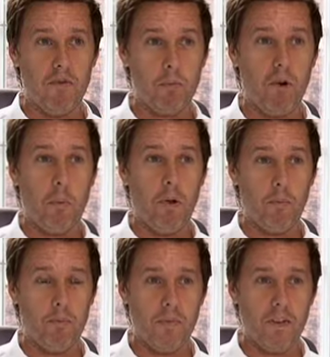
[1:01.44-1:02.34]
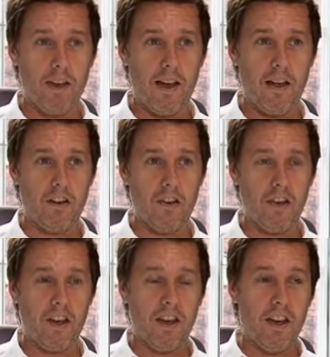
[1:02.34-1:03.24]
the problem, and
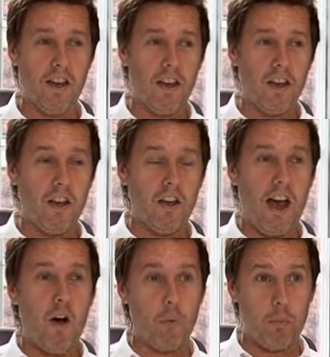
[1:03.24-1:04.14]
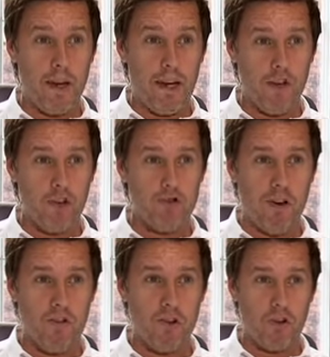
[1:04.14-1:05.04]
helped me
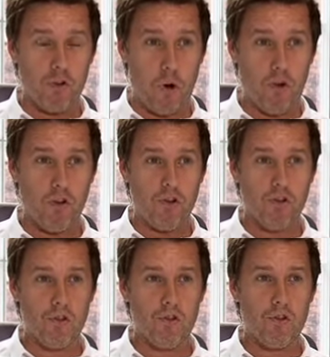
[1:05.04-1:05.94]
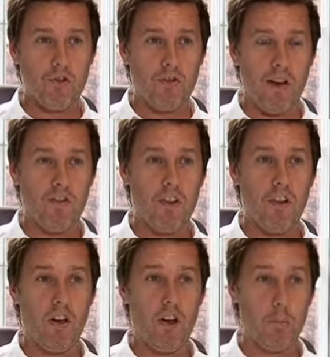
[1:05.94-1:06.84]
draft a response, draft an